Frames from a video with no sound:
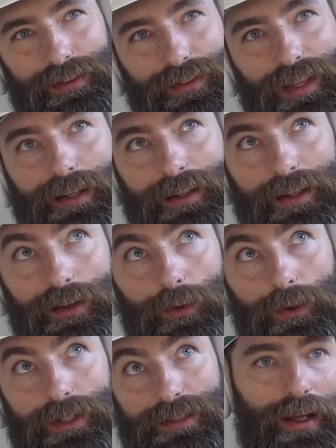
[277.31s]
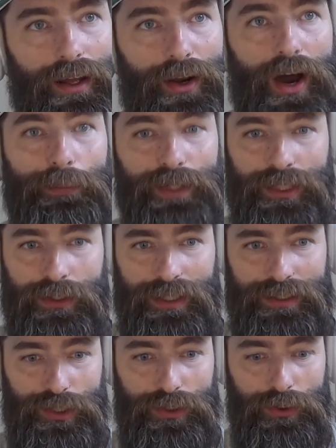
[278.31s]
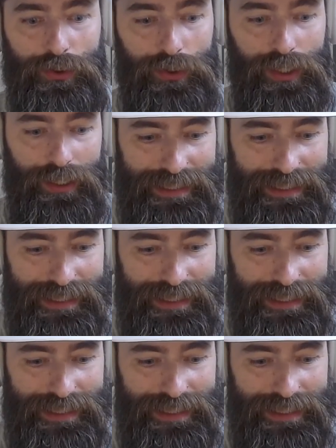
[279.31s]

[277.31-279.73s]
thinking that there was an opportunity to